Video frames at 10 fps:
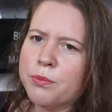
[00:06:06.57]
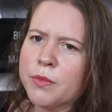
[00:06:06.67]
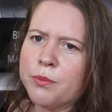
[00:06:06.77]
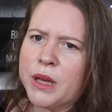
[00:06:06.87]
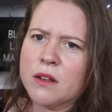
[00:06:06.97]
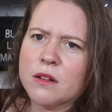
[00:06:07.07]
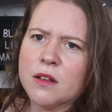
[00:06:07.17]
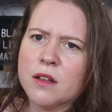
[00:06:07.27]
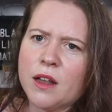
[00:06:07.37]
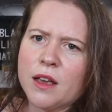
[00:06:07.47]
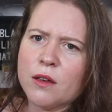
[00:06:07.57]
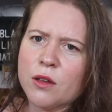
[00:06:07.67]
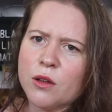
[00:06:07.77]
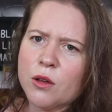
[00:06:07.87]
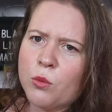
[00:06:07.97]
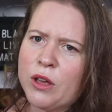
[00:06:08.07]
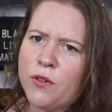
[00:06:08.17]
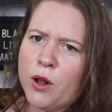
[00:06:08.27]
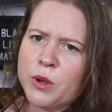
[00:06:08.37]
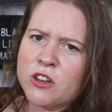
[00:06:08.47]
But, like, we
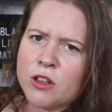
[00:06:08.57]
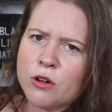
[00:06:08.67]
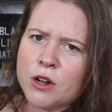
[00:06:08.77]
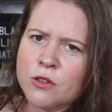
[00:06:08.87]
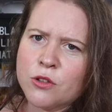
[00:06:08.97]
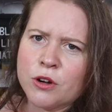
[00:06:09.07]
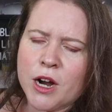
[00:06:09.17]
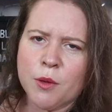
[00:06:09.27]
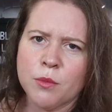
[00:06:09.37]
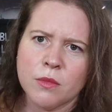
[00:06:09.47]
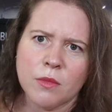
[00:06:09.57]
follow each other on Instagram,